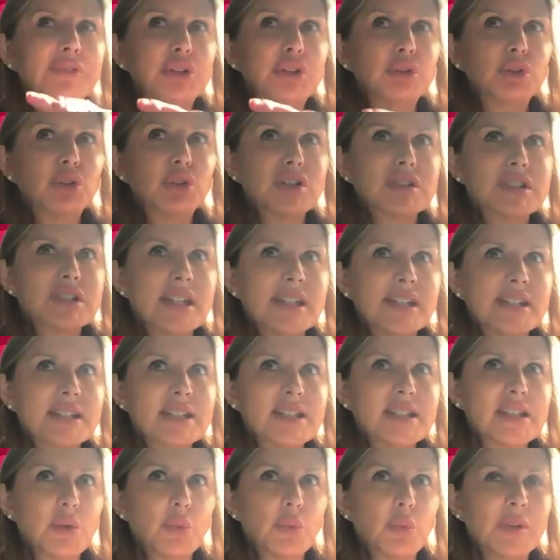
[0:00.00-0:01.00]
you got
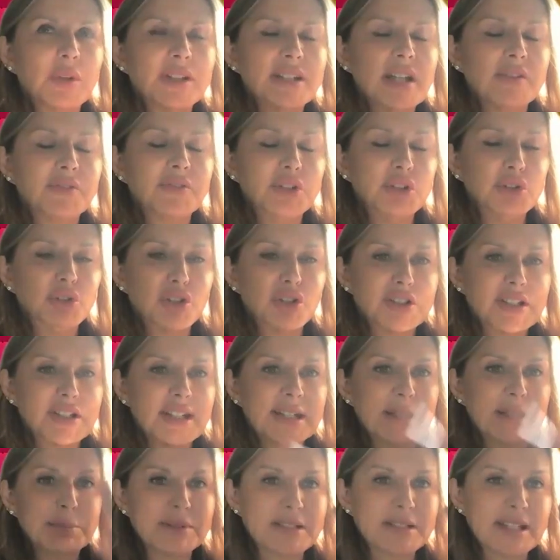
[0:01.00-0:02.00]
any
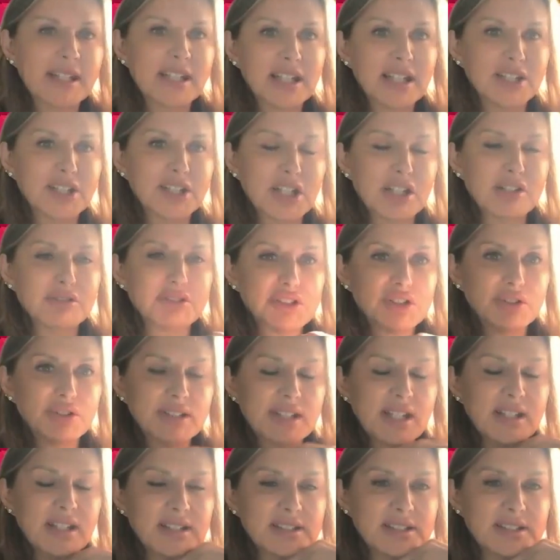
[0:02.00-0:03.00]
particular go-to
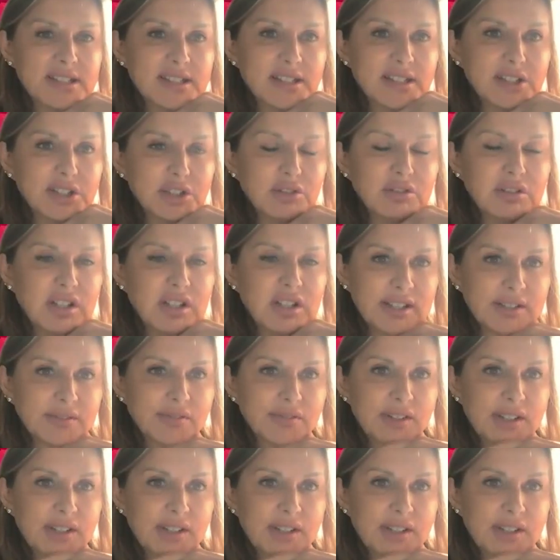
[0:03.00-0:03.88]
colours that you like for